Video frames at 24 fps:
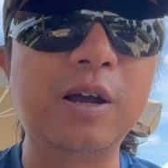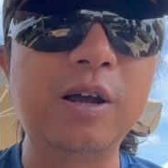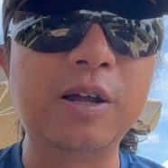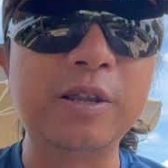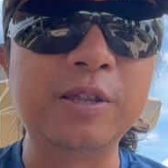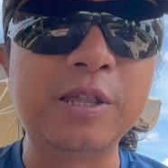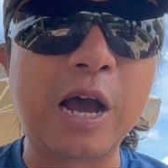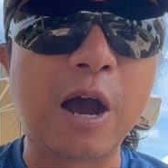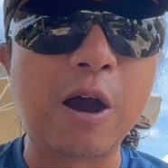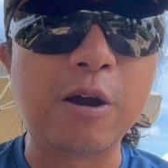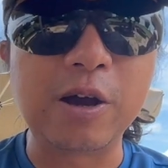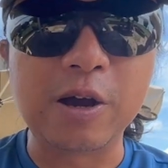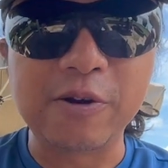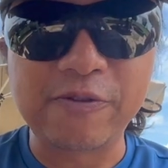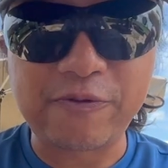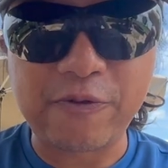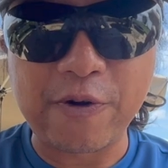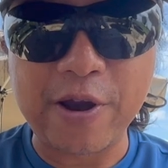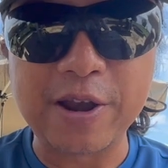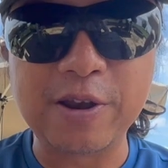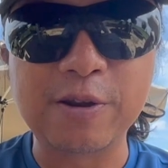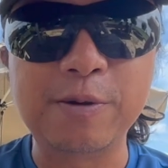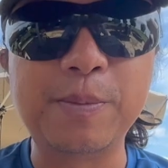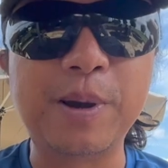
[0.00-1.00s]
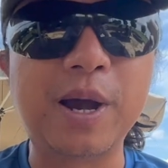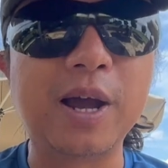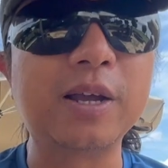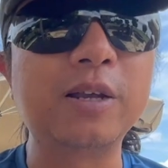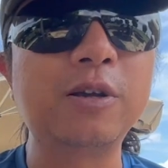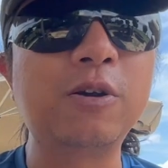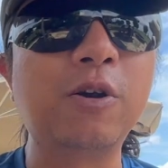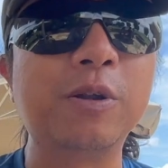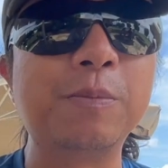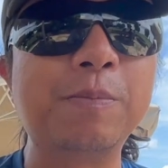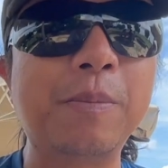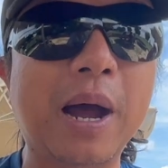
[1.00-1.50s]
now a friend of mine
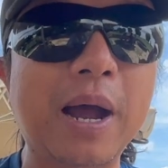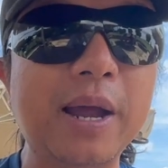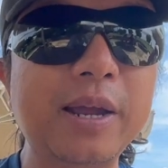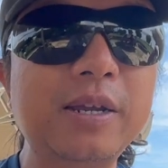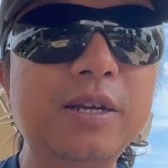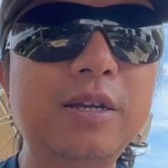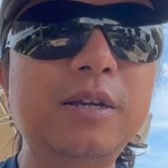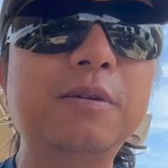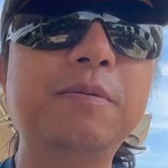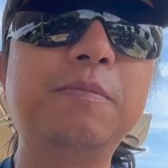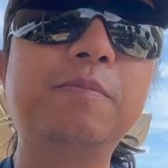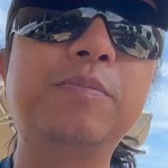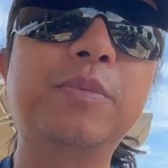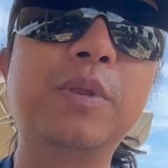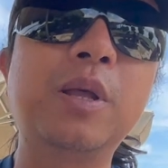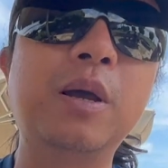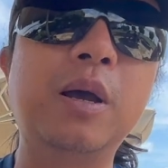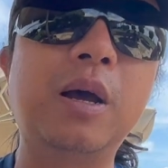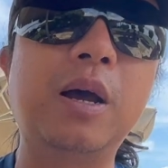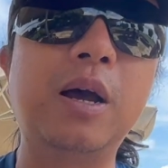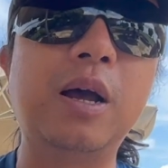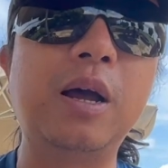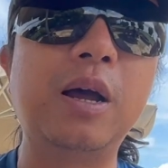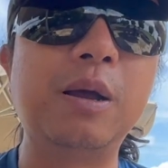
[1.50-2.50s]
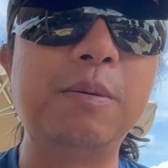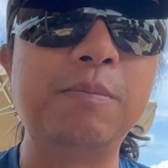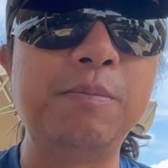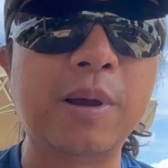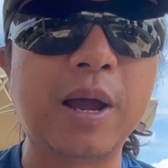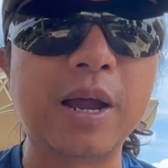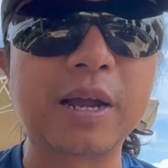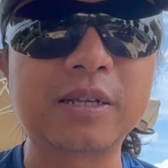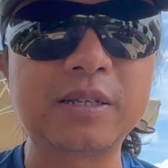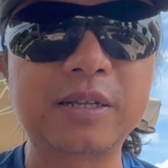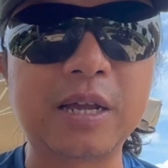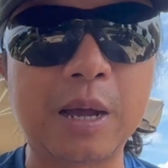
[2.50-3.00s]
called Mike, uh,
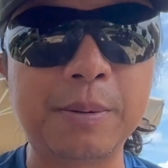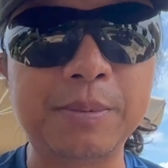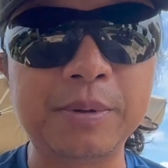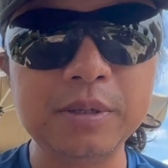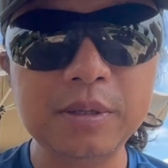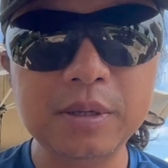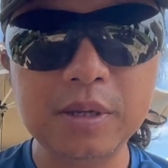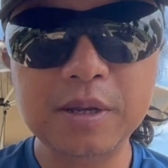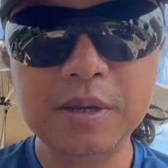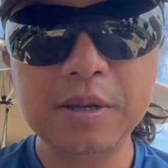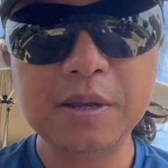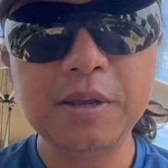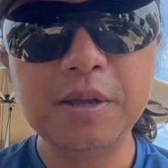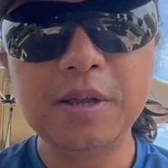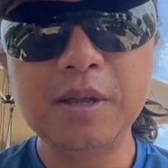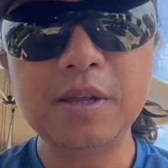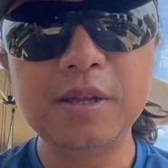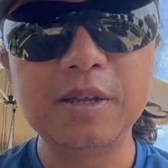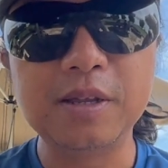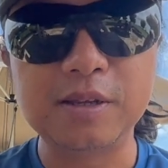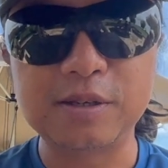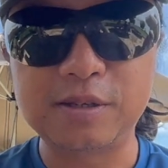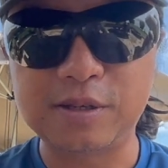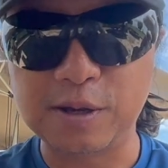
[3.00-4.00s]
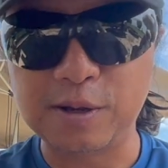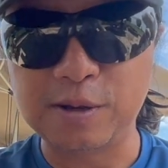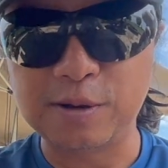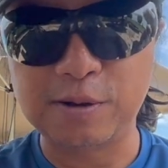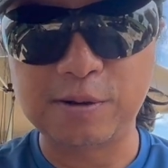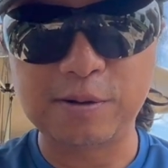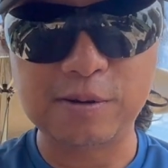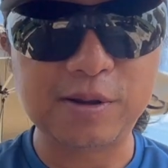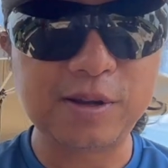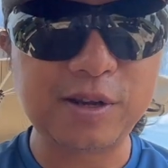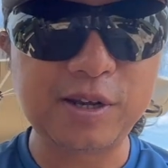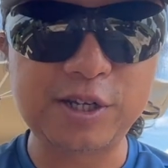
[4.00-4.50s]
Mike Seven.
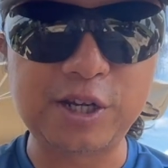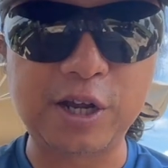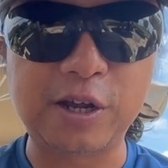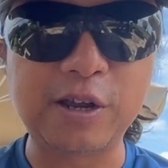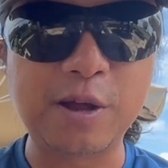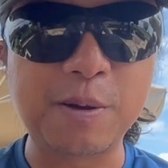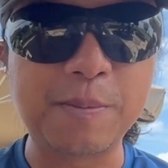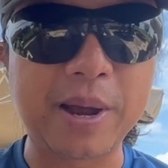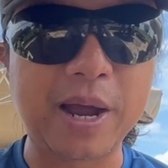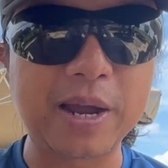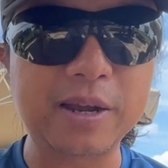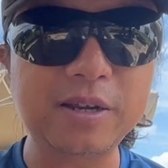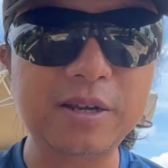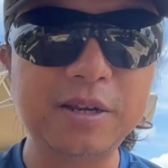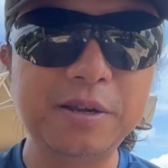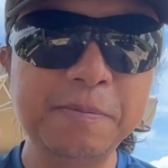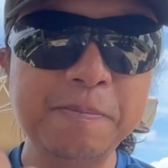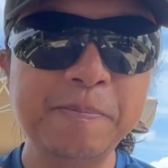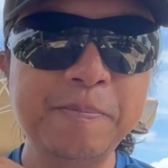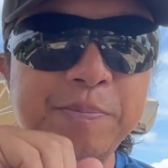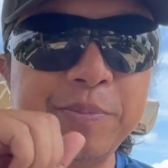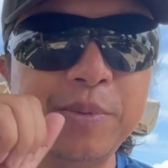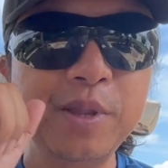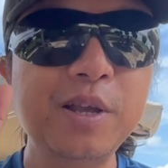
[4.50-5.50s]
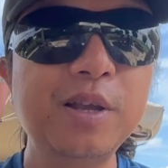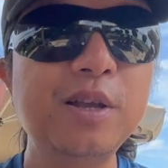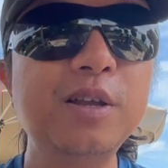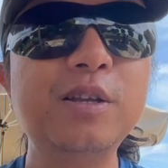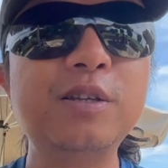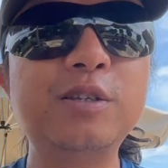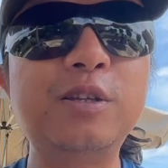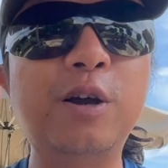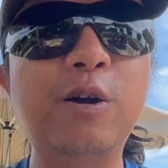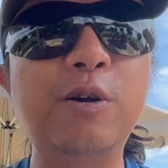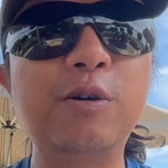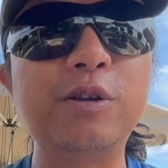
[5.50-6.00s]
So shout out Mike.
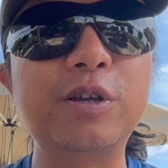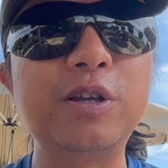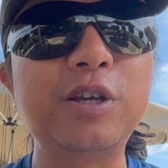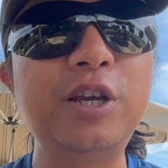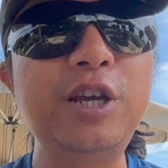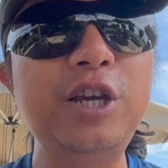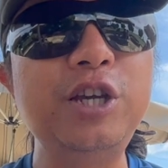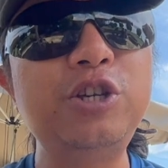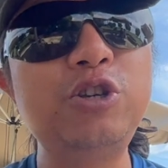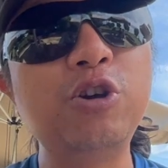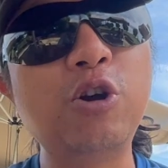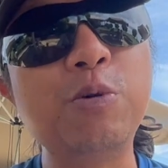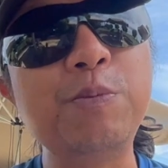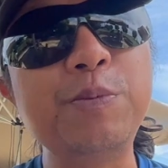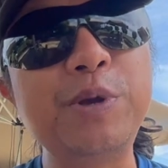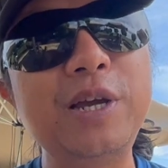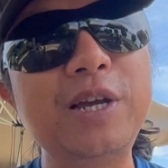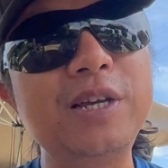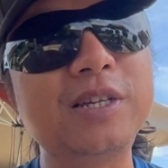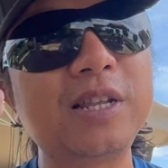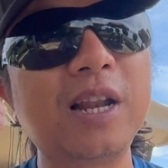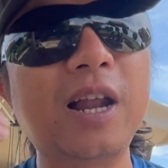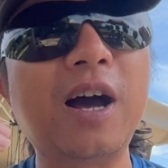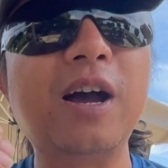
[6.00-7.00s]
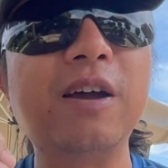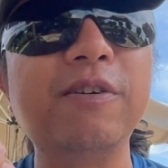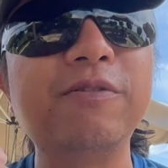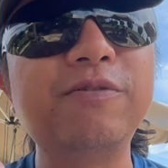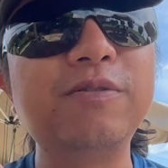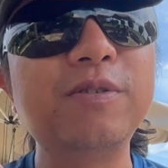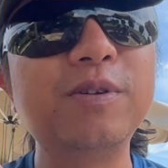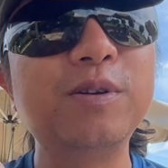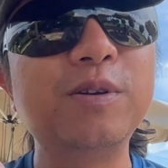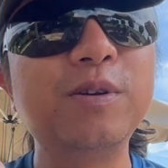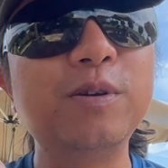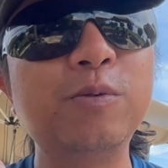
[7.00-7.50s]
So he showed me his life
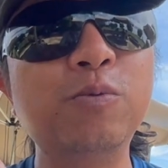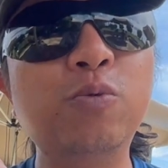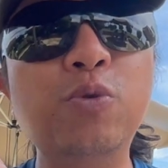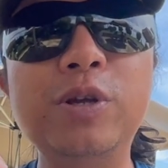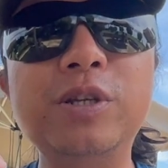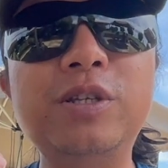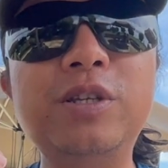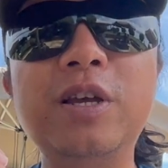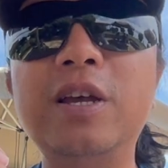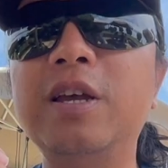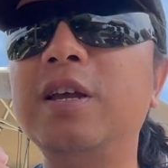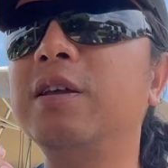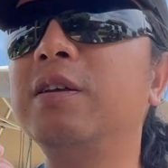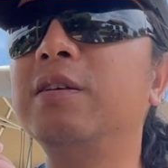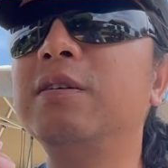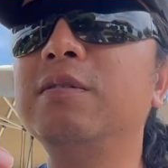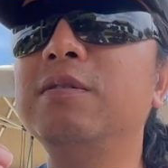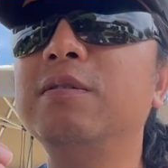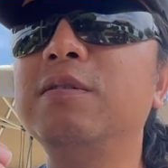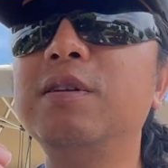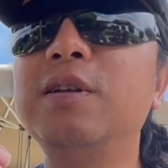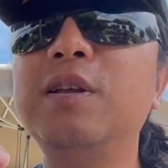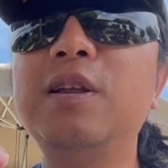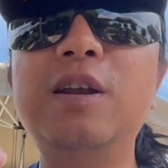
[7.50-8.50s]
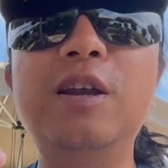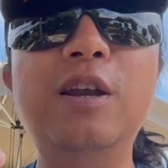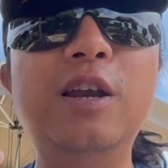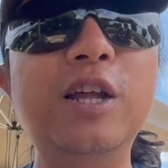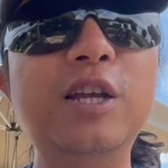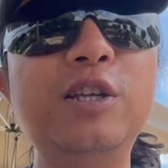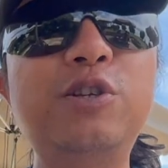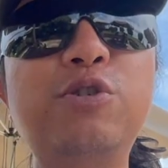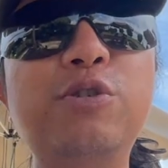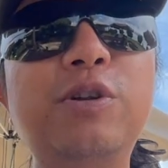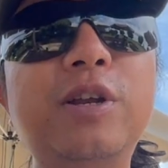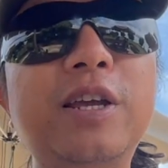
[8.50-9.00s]
within
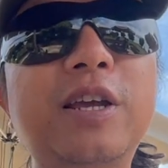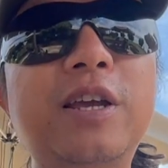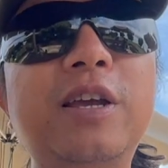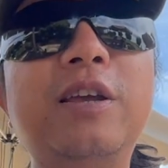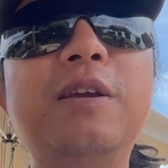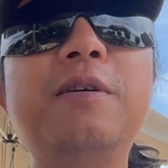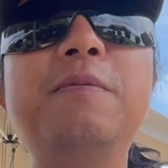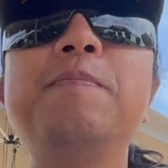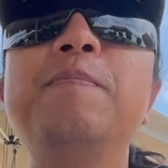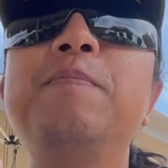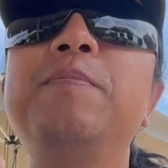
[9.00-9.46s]
literally